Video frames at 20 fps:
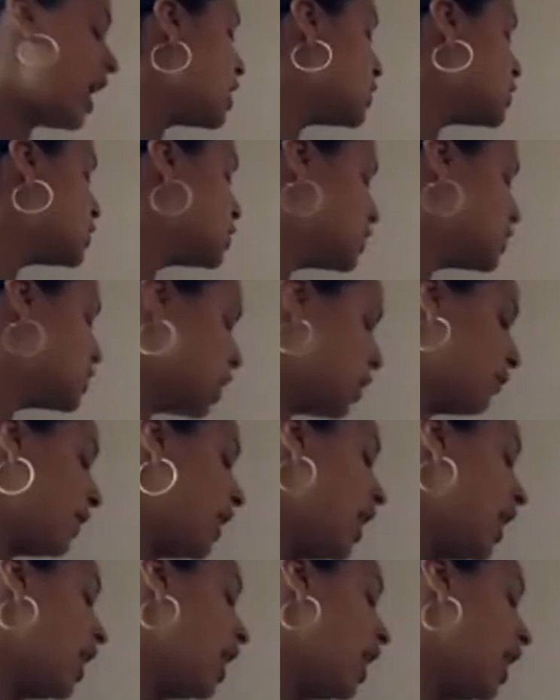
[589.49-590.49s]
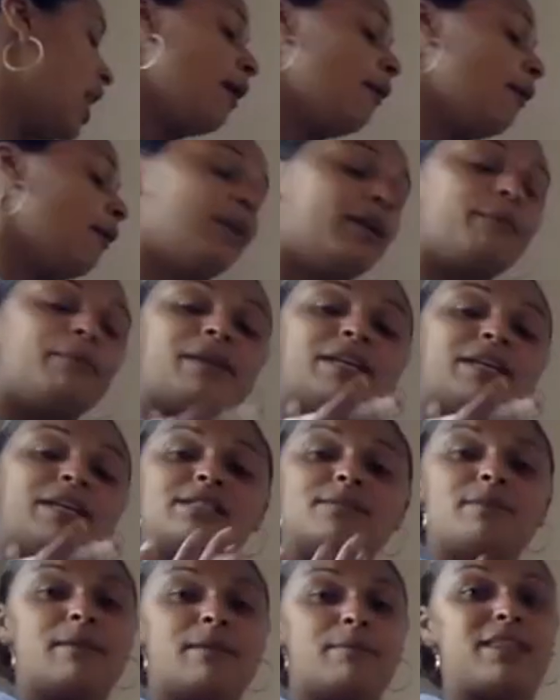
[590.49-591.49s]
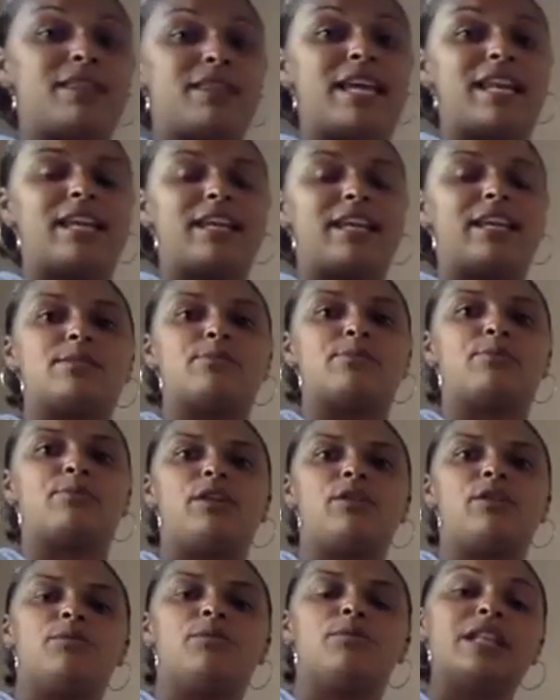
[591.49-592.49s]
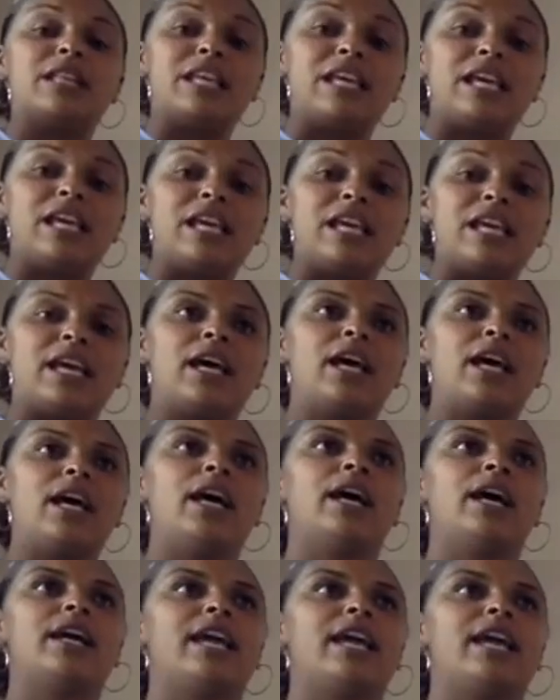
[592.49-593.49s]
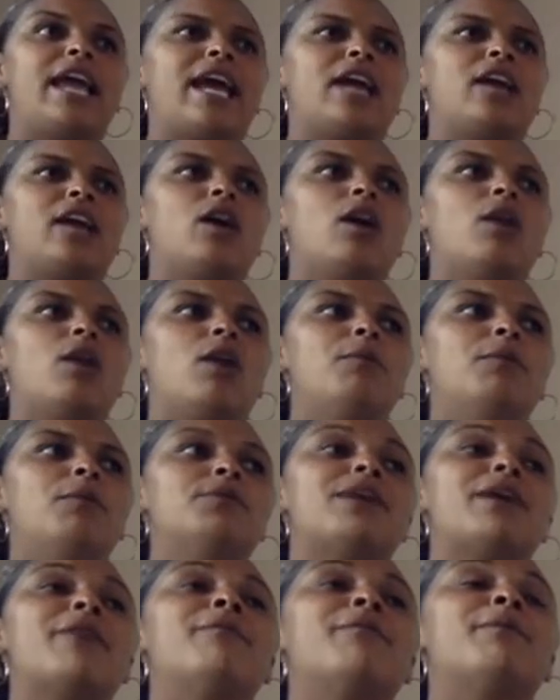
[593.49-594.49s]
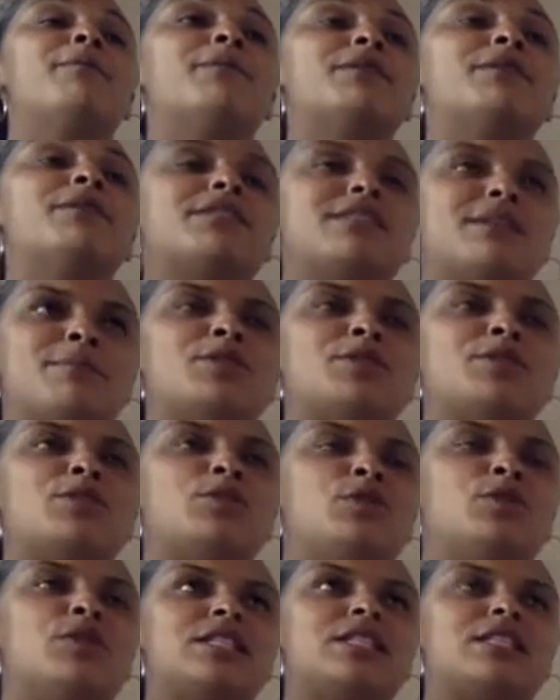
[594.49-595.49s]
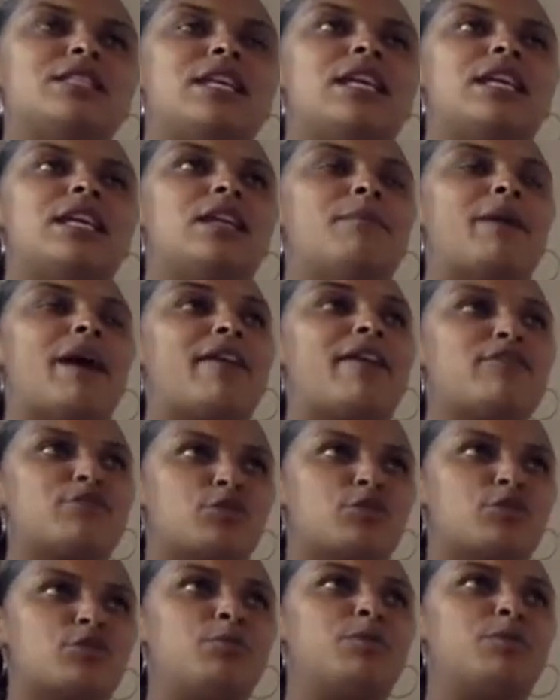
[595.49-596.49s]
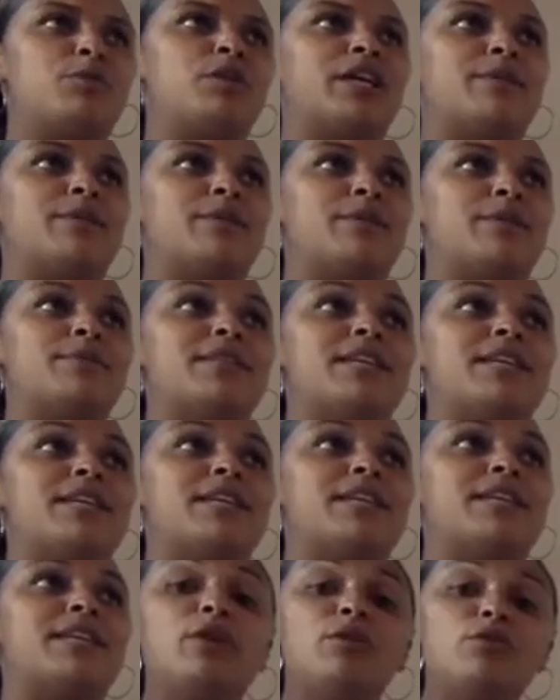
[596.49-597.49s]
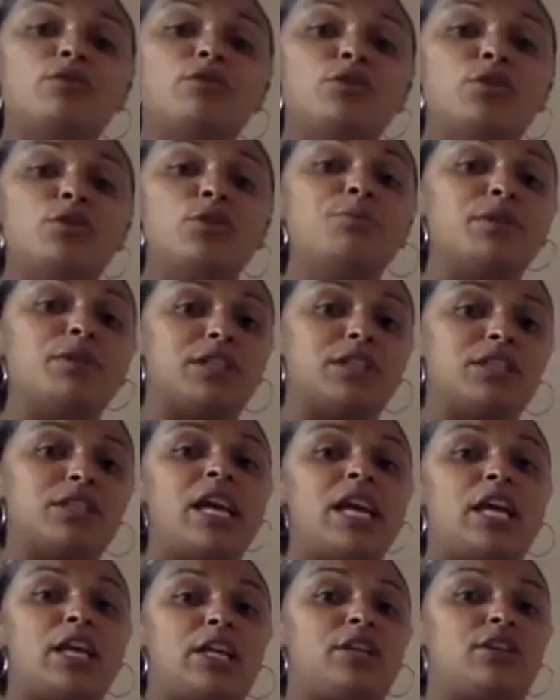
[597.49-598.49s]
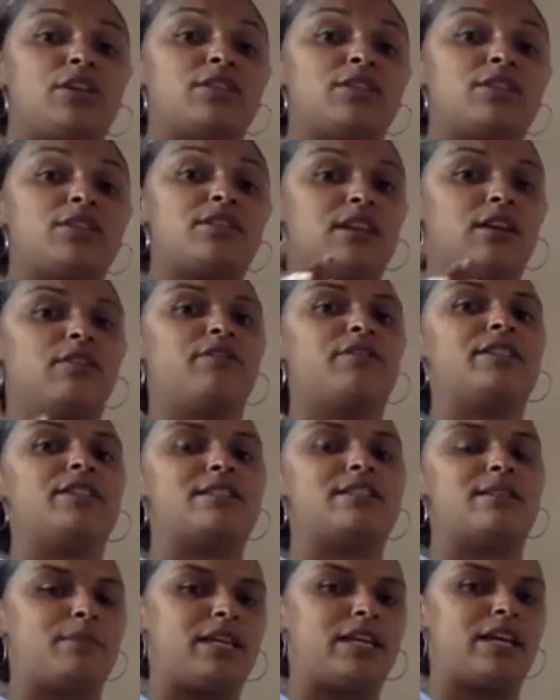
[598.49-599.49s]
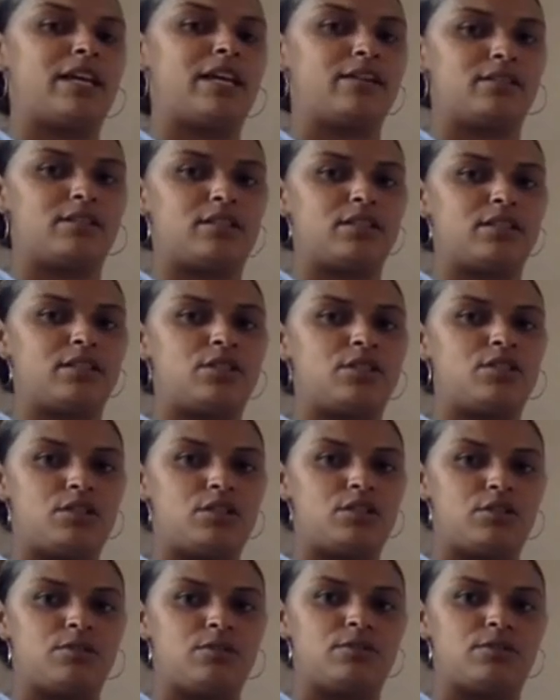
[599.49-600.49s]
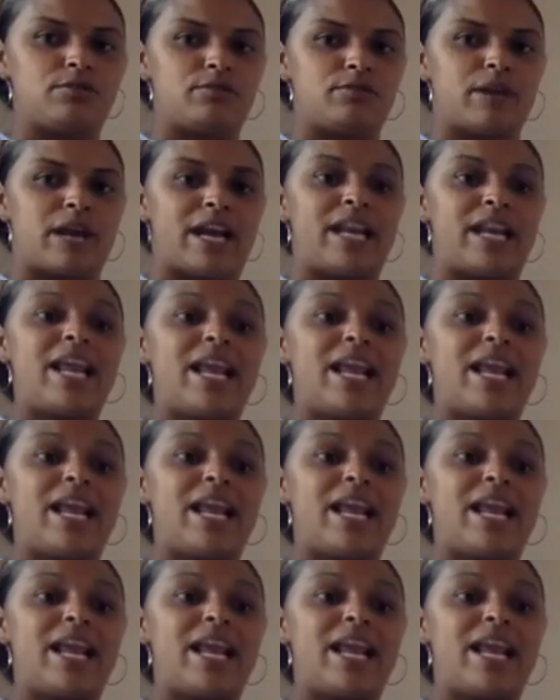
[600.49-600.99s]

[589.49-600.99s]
So what it means to be empathetic is when you really can almost, I remember some of the students in my after school program said it's like when you do put yourself in somebody else's shoes, right?